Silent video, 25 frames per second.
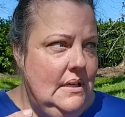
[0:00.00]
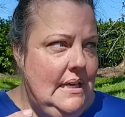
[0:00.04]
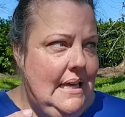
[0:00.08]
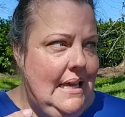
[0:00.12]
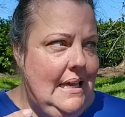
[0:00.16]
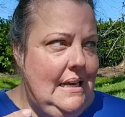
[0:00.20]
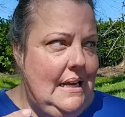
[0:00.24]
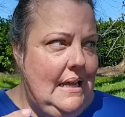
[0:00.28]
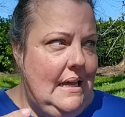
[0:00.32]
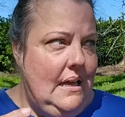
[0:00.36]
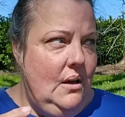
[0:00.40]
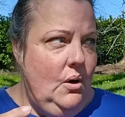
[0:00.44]

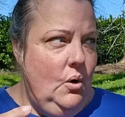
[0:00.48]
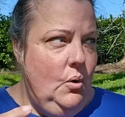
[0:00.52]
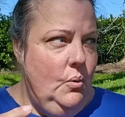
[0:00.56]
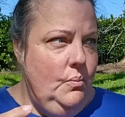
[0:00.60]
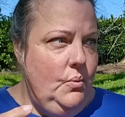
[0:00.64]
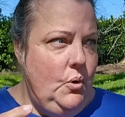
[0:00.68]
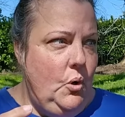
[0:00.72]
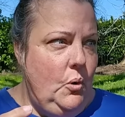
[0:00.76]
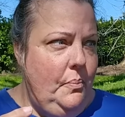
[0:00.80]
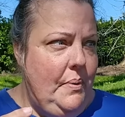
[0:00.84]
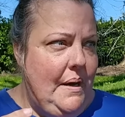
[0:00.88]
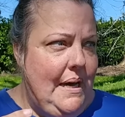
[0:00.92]
and I hope
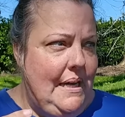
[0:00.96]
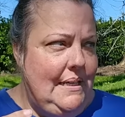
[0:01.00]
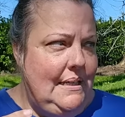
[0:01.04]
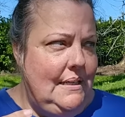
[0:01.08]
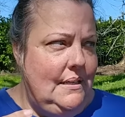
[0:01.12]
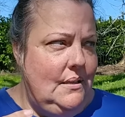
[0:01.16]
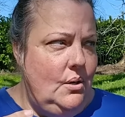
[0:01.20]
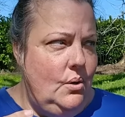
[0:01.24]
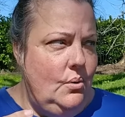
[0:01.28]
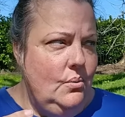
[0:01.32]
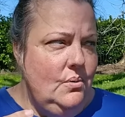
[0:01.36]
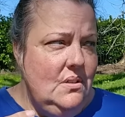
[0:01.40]
nobody
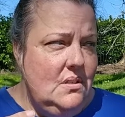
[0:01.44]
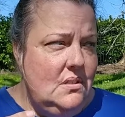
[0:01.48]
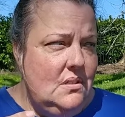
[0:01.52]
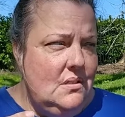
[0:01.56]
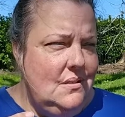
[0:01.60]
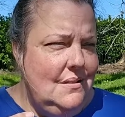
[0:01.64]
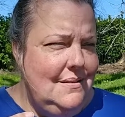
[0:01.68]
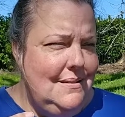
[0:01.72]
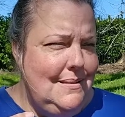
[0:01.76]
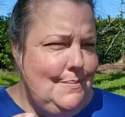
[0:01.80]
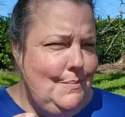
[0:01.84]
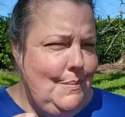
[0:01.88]

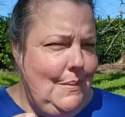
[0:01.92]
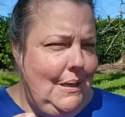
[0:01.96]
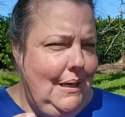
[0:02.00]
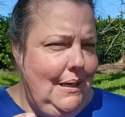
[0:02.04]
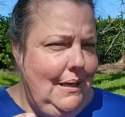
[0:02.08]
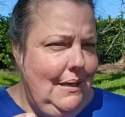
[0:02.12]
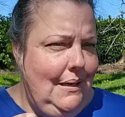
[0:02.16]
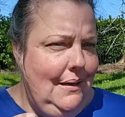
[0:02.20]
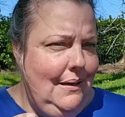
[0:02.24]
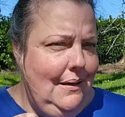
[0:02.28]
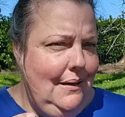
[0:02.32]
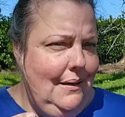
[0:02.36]
notices
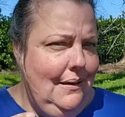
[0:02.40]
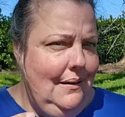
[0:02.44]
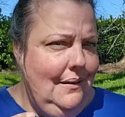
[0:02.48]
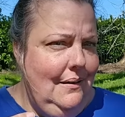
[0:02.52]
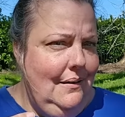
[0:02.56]
me.